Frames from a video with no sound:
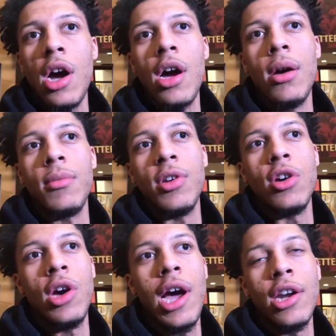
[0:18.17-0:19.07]
Um, you
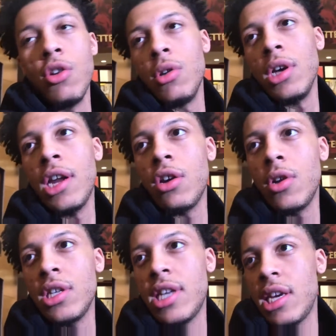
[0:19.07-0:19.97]
know, I know what I
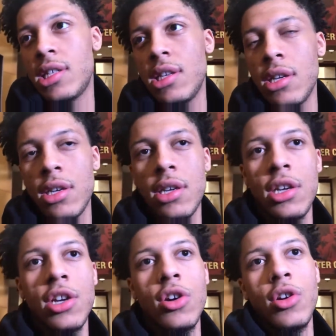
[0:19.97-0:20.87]
know what it takes to
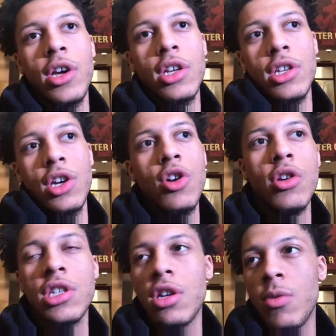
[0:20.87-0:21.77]
you know to
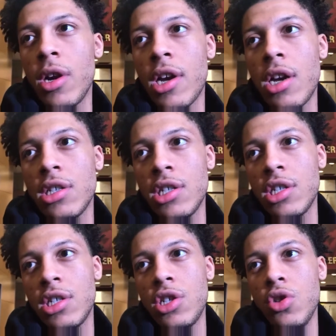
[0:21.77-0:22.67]
go into the workouts
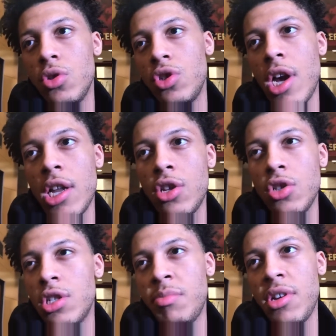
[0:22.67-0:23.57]
and just do what you got to
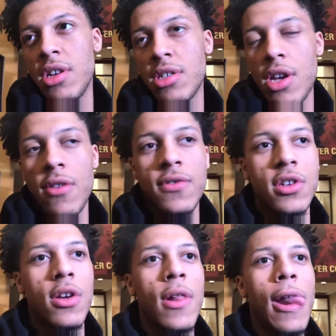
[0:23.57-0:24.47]
do, just be
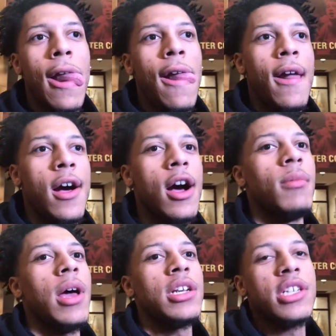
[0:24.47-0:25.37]
yourself. So
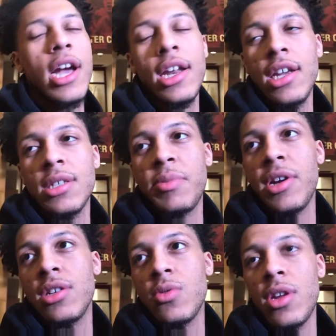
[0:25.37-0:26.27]
um, last year I had the
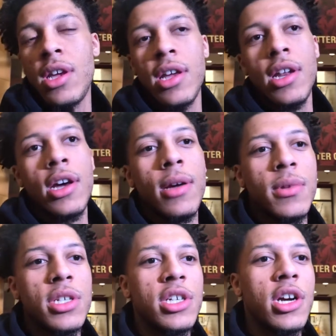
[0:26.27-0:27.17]
experience with it, and
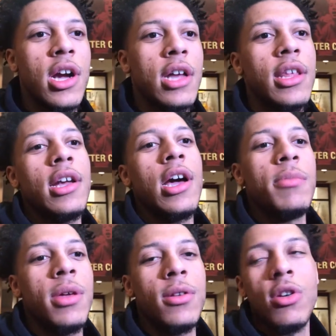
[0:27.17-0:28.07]
uh, this year I think
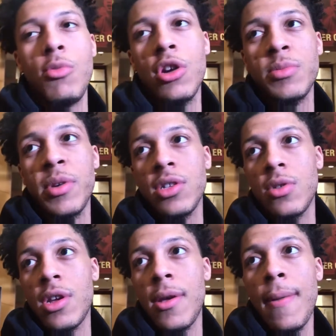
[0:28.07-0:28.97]
I'll be you know more
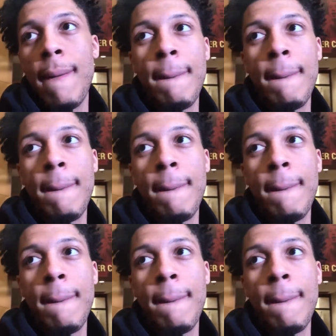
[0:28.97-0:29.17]
experienced with it.